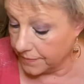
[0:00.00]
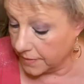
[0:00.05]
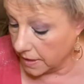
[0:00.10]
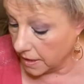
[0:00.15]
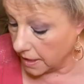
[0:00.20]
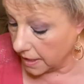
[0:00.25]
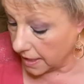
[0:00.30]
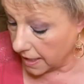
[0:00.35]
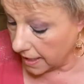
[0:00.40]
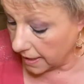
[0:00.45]

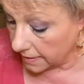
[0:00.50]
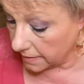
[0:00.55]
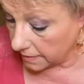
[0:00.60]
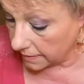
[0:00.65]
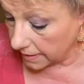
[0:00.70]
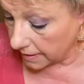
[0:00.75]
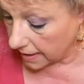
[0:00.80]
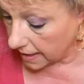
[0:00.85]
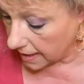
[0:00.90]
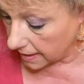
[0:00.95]
You
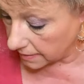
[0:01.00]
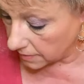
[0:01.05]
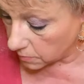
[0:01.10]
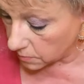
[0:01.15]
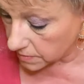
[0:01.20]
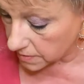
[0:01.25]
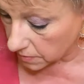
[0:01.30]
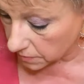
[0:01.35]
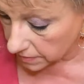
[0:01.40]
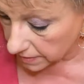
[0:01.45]
can't
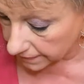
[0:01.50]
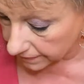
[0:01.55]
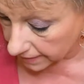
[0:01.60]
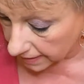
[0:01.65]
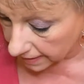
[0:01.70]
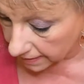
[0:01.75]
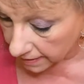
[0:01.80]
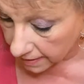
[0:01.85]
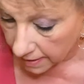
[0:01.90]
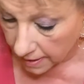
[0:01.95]
lose out on
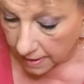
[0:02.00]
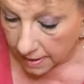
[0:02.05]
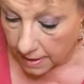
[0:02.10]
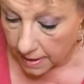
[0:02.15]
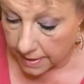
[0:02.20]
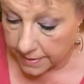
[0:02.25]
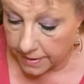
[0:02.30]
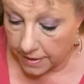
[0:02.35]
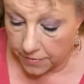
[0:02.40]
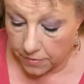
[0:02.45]
that.
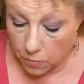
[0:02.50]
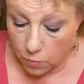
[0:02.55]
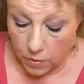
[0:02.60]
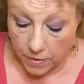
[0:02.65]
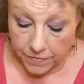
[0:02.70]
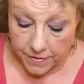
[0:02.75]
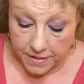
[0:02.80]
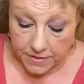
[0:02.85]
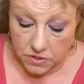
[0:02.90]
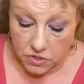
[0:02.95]
Another one
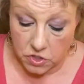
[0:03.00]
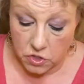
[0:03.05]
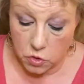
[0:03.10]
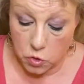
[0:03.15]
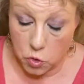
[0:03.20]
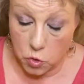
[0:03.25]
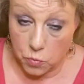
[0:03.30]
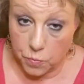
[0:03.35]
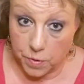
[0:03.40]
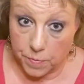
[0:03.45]
that's
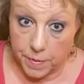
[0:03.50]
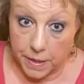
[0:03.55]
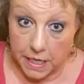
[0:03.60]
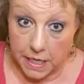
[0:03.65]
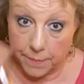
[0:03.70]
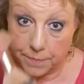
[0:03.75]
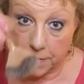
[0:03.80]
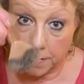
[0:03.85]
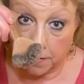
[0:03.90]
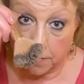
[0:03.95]
super
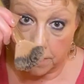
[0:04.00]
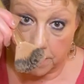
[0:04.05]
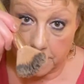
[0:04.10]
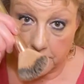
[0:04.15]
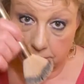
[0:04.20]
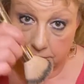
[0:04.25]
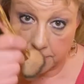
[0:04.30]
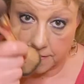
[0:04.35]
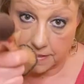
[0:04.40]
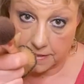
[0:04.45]
popular
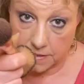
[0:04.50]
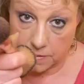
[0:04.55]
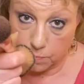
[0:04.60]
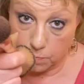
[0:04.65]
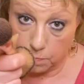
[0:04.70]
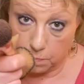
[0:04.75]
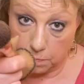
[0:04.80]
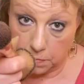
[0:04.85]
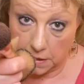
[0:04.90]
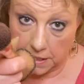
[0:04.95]
is this
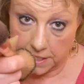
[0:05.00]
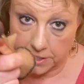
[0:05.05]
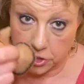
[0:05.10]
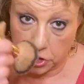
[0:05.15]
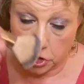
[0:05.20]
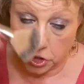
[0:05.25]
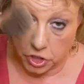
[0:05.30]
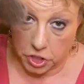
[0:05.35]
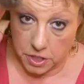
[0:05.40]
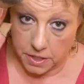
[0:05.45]

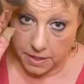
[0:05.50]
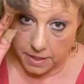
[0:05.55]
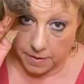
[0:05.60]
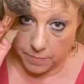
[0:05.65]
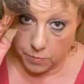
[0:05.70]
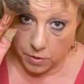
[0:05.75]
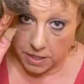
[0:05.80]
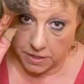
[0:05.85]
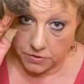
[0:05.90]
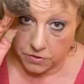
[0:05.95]
blush and
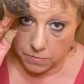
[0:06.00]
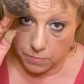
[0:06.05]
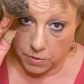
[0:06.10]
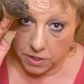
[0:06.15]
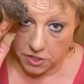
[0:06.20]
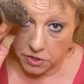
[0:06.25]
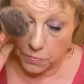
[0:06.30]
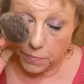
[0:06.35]
bronzer brush,